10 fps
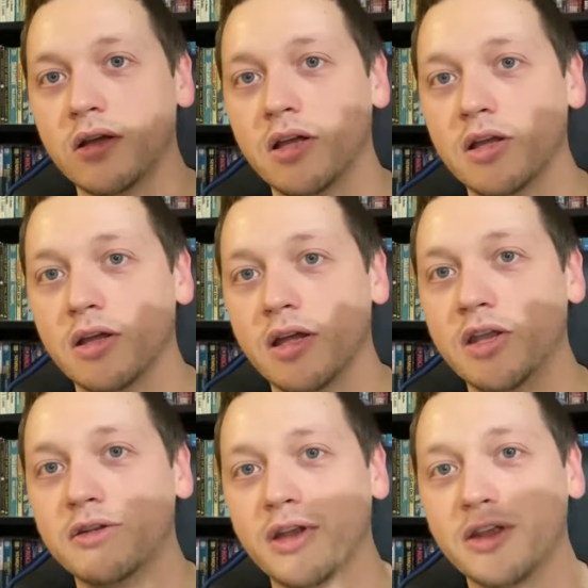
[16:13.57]
I
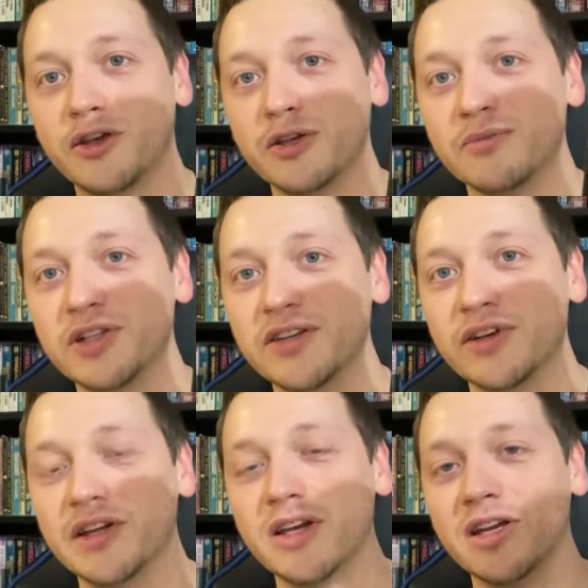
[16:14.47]
couldn't believe
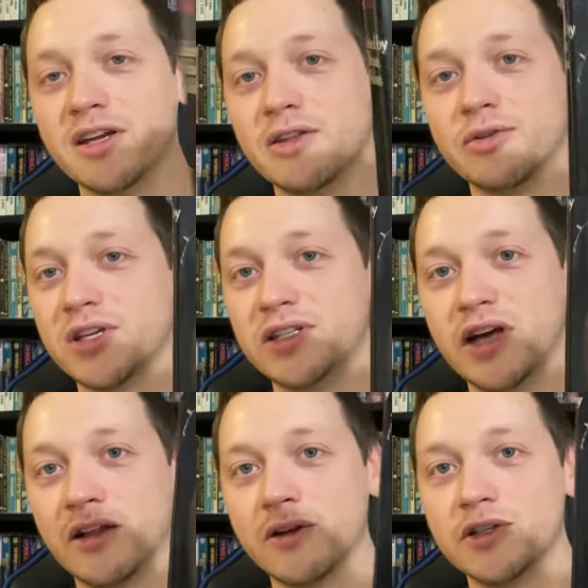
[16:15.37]
it. They're only $1
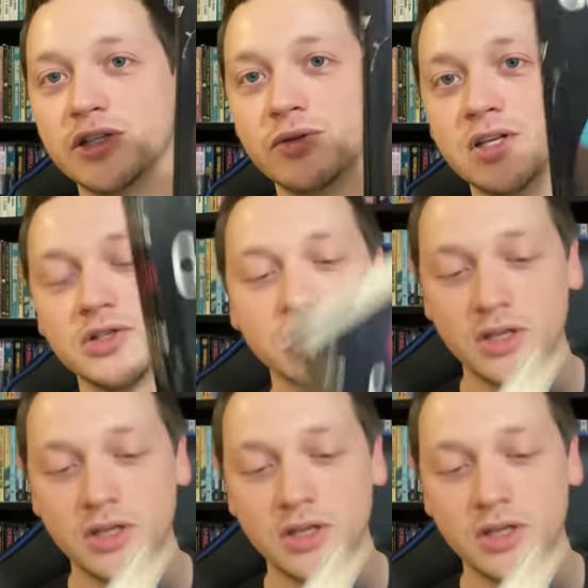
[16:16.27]
or $2 each.